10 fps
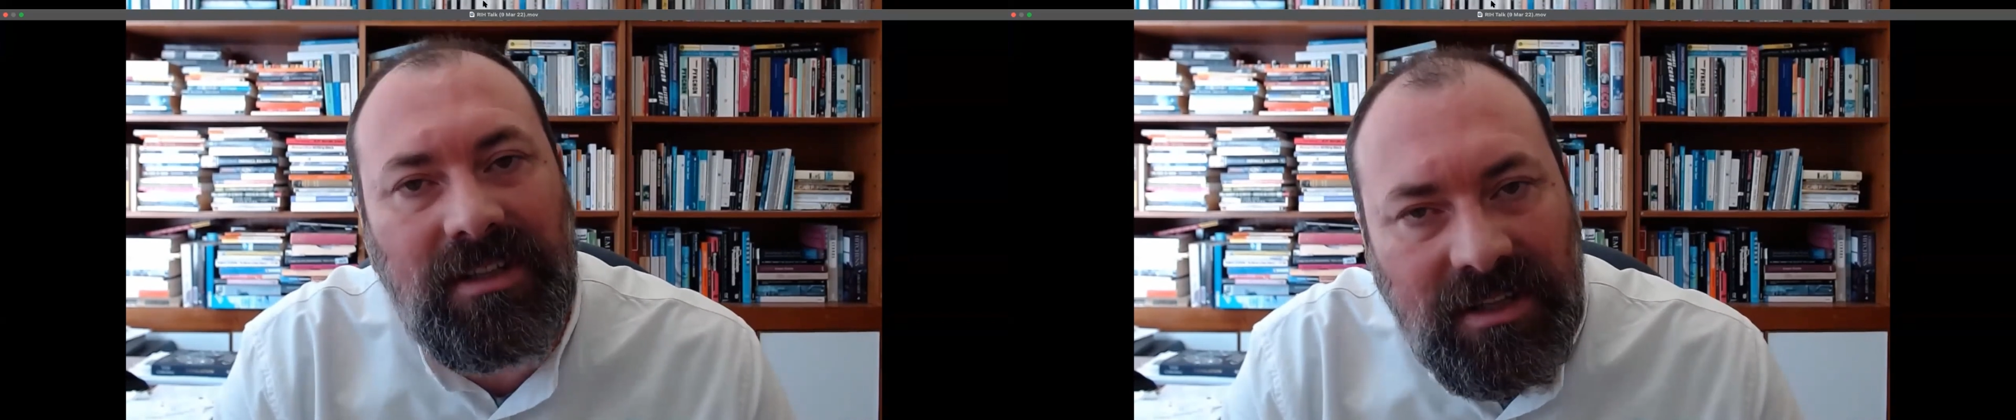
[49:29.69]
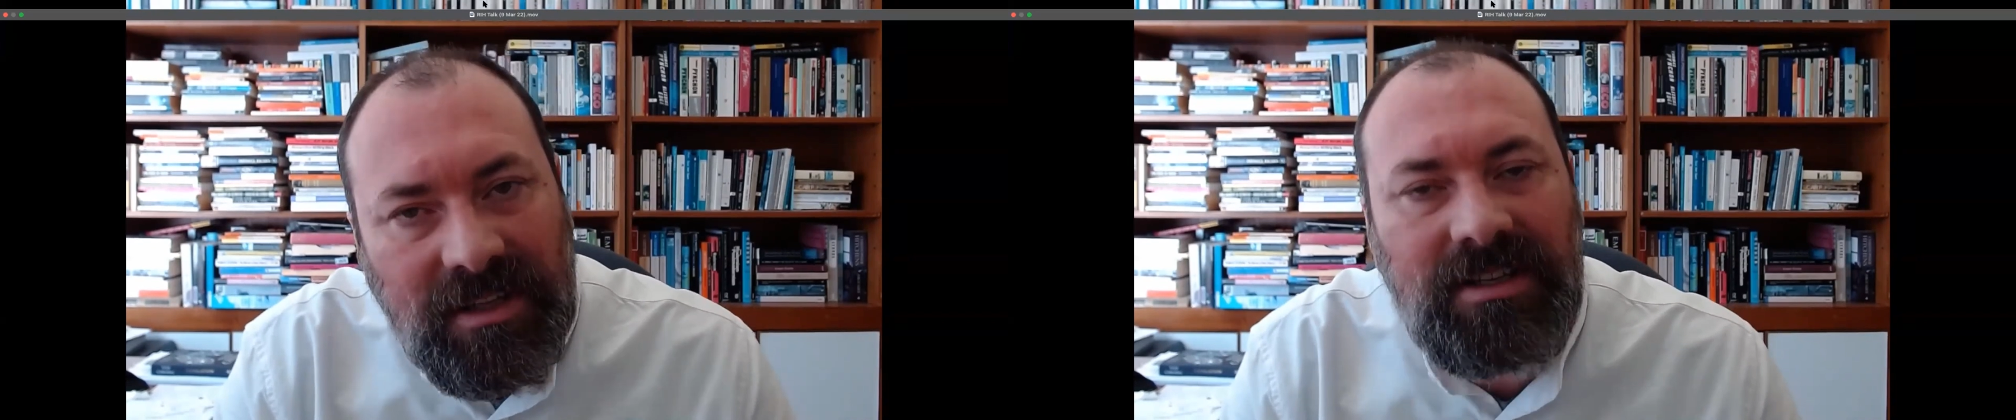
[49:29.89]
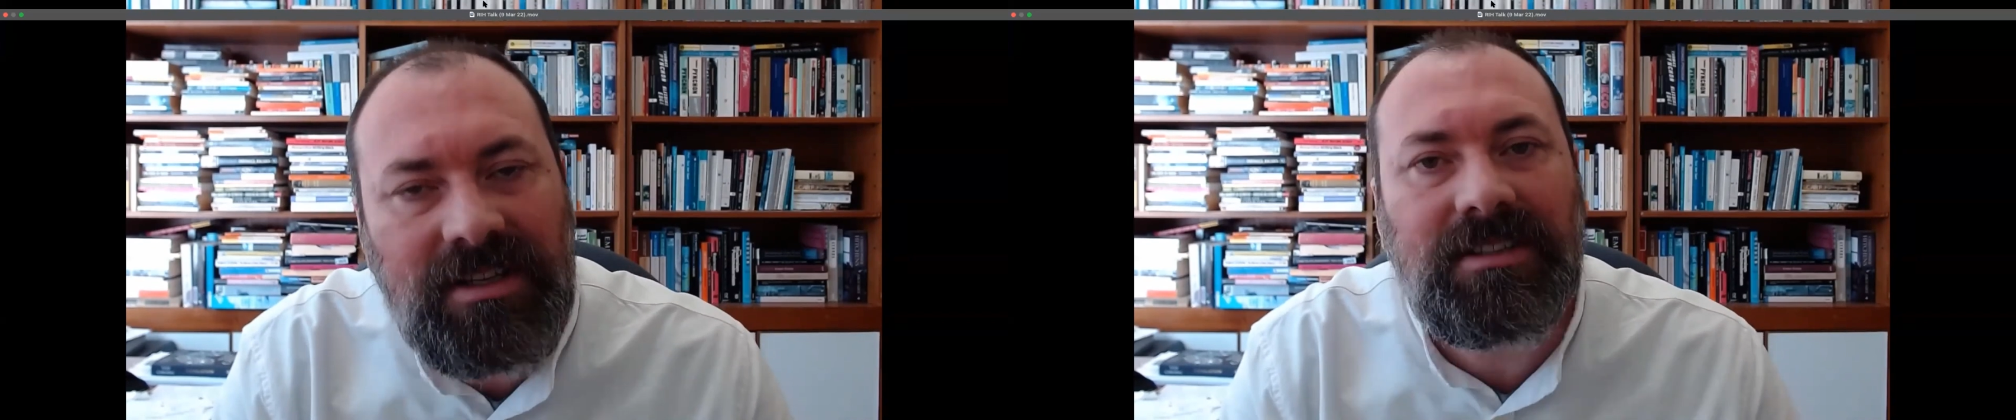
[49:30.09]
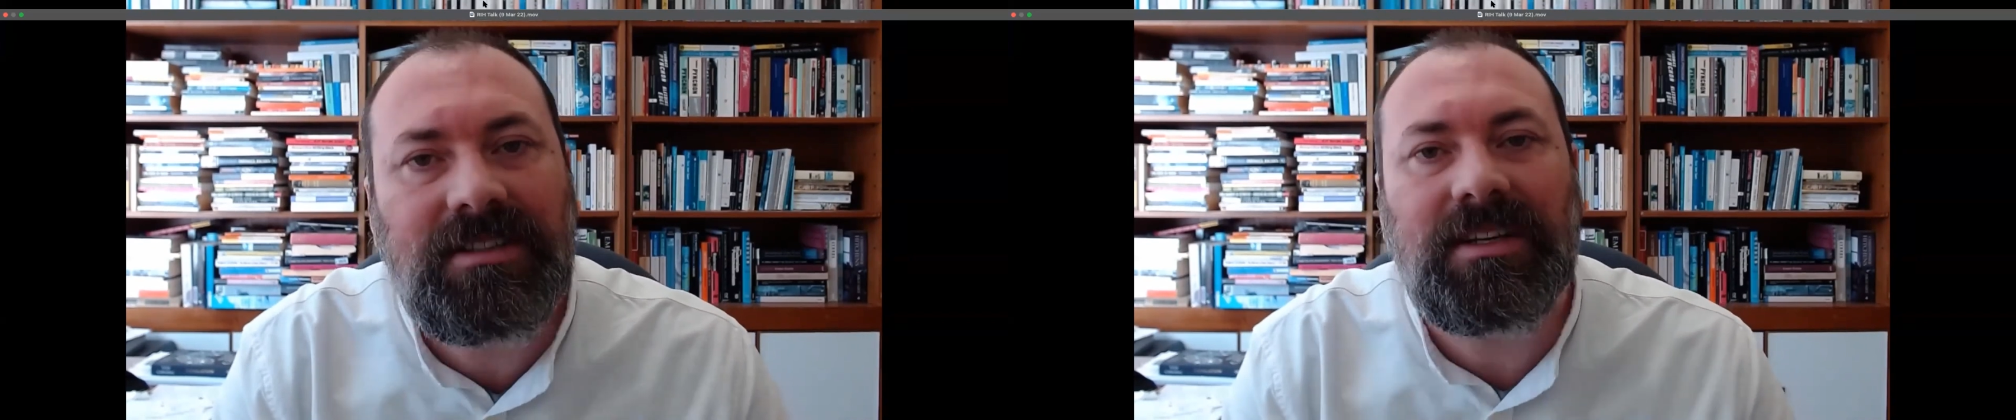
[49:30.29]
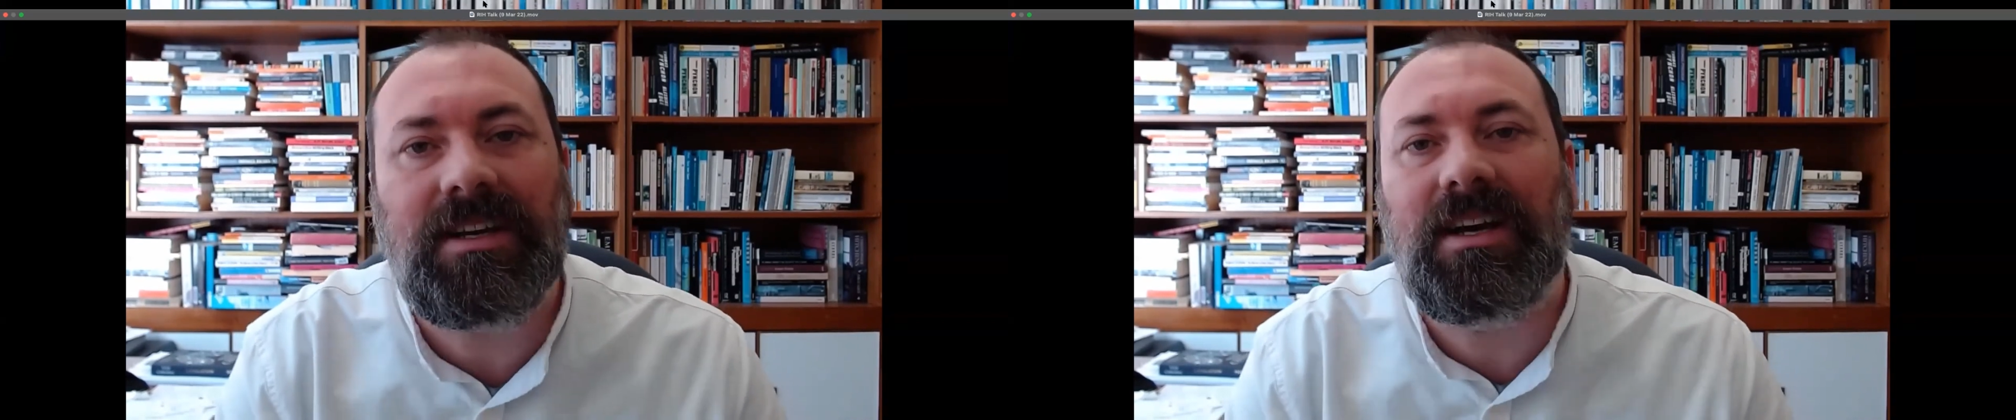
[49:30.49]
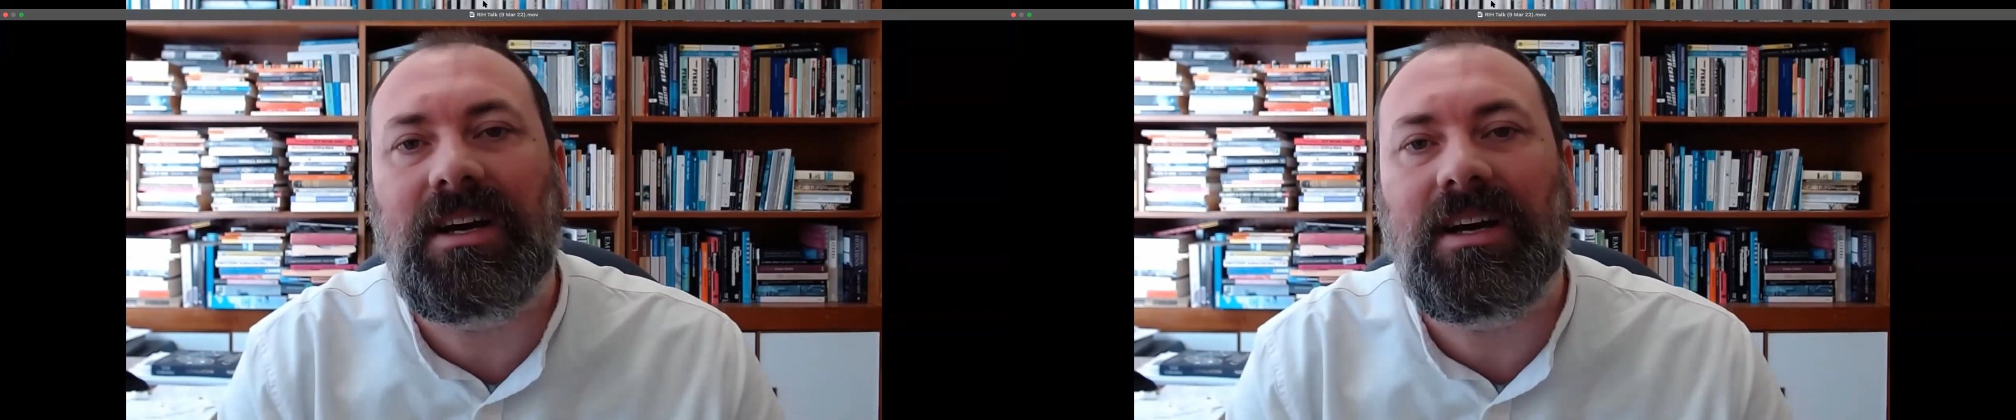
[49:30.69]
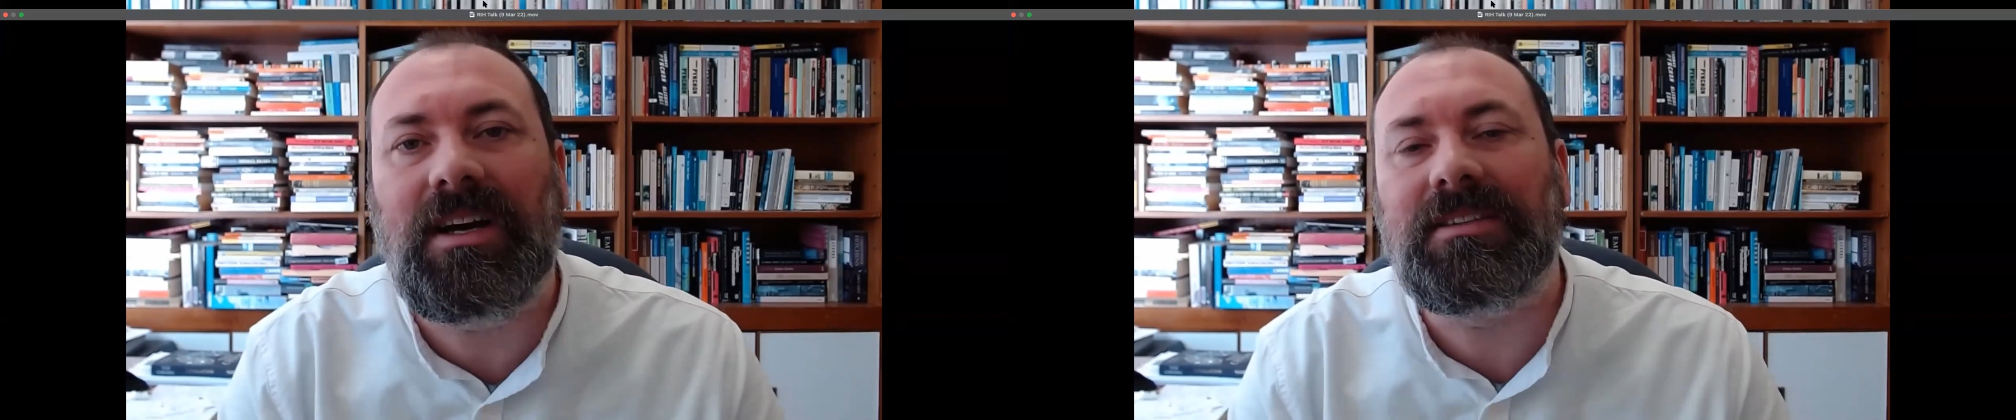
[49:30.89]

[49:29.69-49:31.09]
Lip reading: very different